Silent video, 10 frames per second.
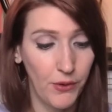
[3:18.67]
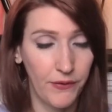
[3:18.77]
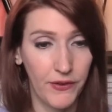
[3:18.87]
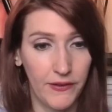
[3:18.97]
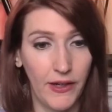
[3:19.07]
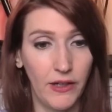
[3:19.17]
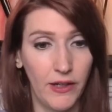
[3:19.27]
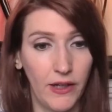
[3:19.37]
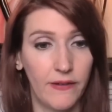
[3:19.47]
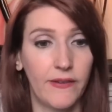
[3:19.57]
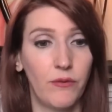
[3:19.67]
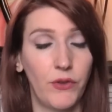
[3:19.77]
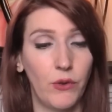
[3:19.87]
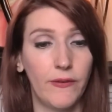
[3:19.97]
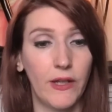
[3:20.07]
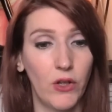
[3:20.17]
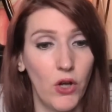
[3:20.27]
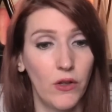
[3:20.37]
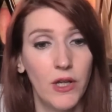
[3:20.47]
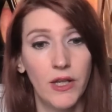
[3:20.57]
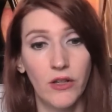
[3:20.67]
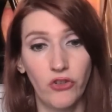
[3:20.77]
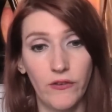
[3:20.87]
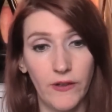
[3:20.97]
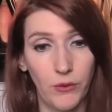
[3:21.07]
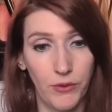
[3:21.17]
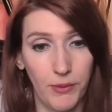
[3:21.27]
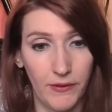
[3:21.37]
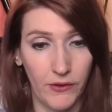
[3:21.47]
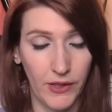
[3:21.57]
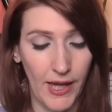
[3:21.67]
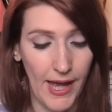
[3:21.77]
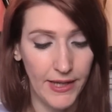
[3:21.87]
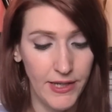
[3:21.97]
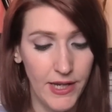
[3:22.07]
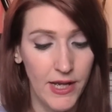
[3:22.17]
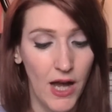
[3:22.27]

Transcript: If the day-to-day is confusing at all, just stick with me till the end.